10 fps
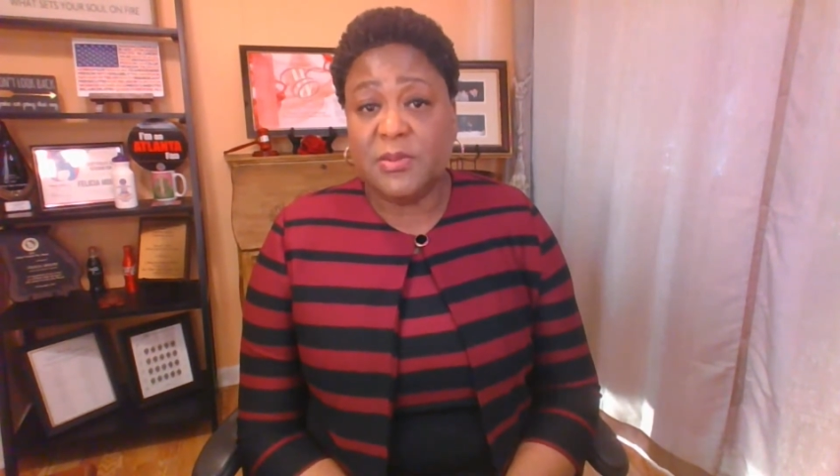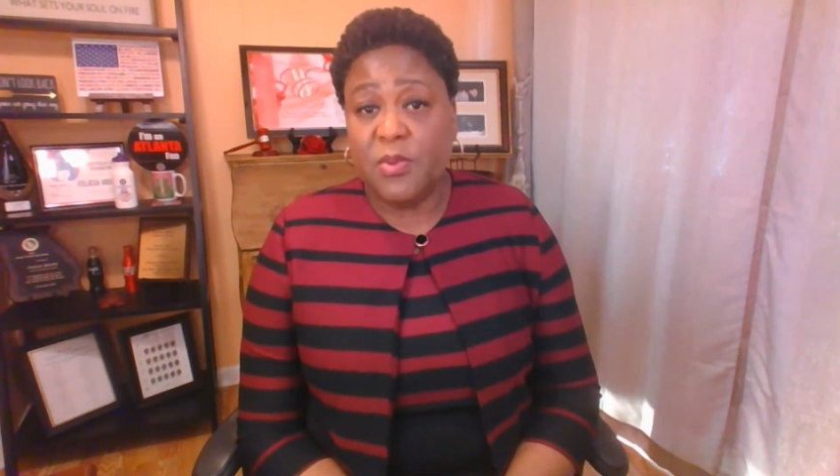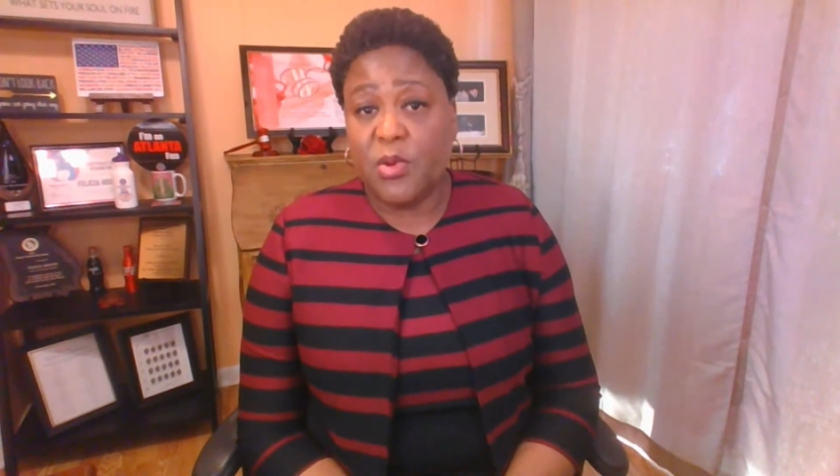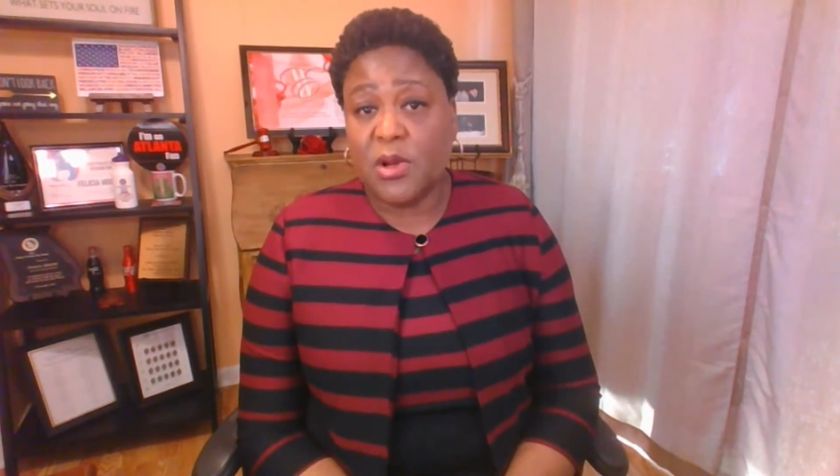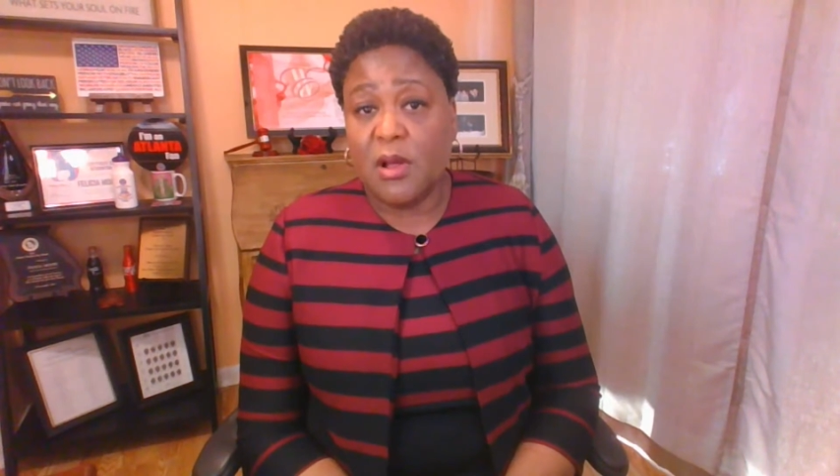
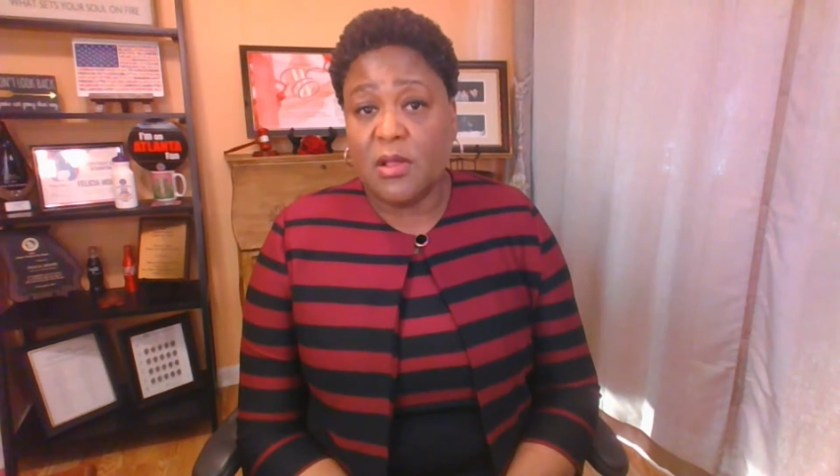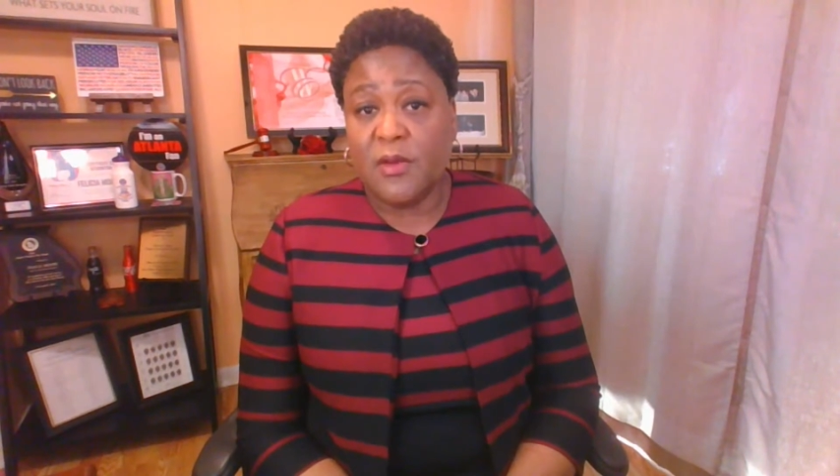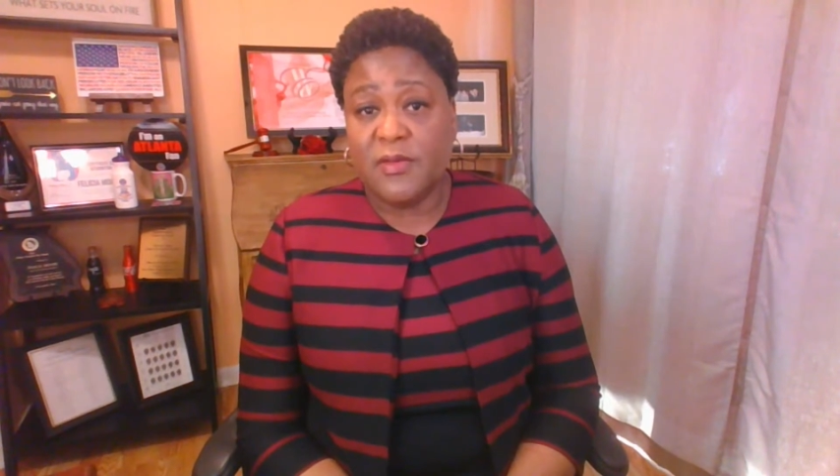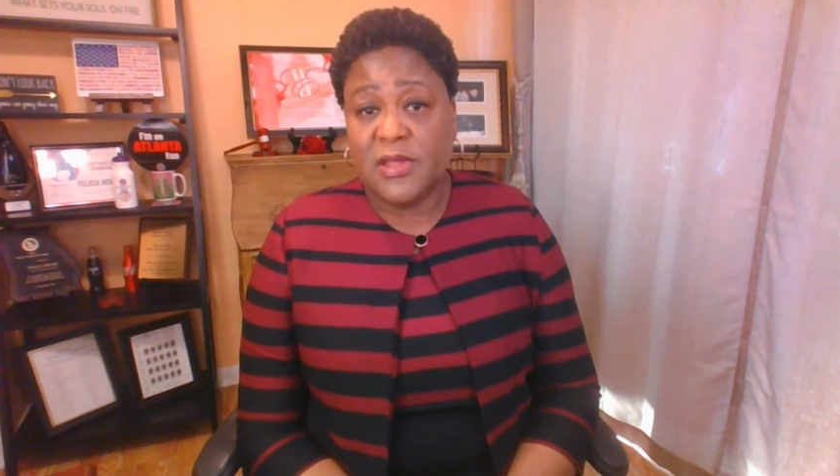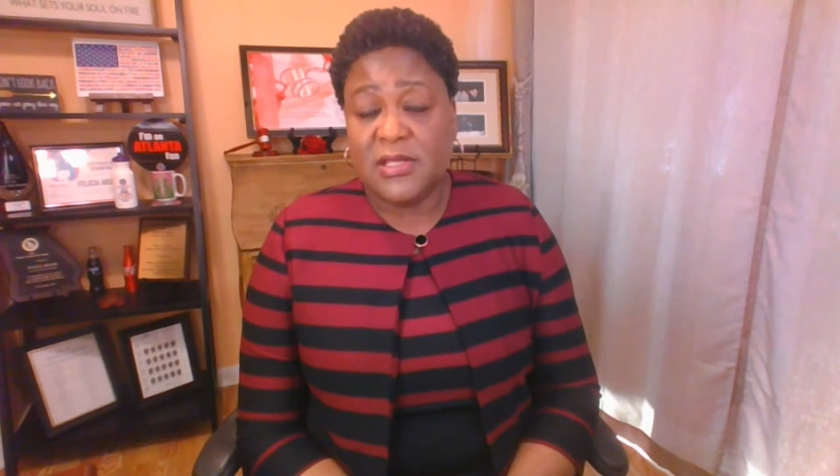support all
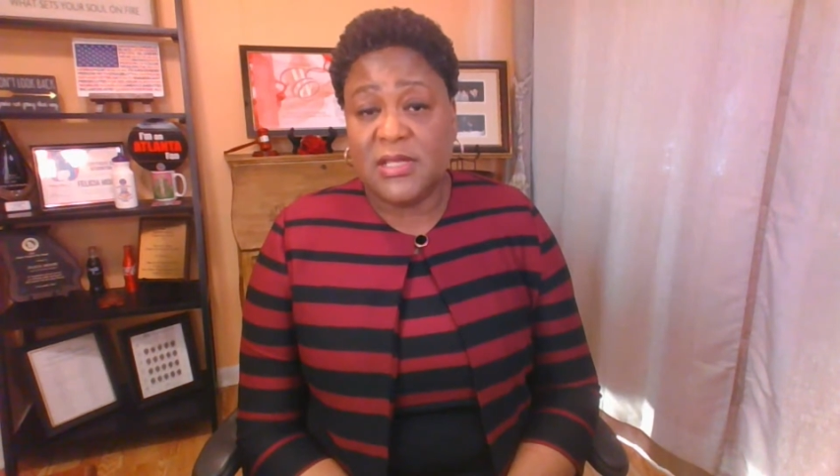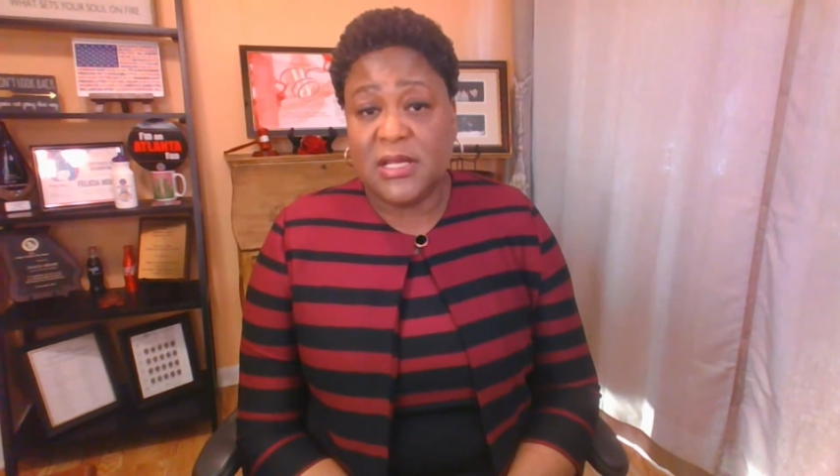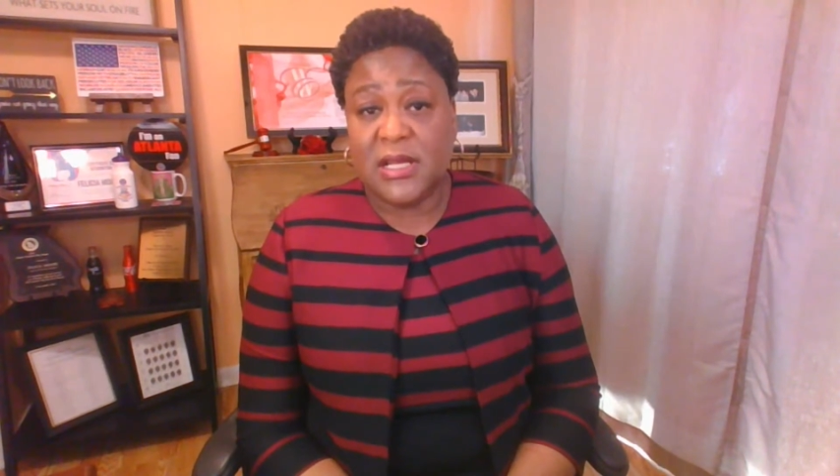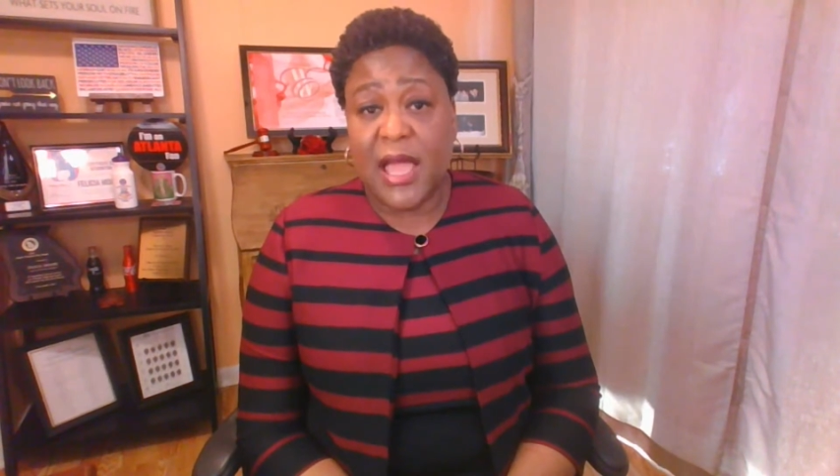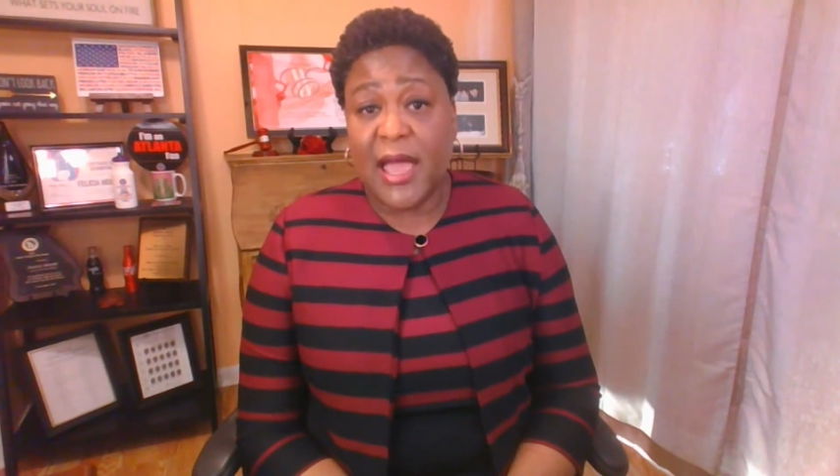over the city.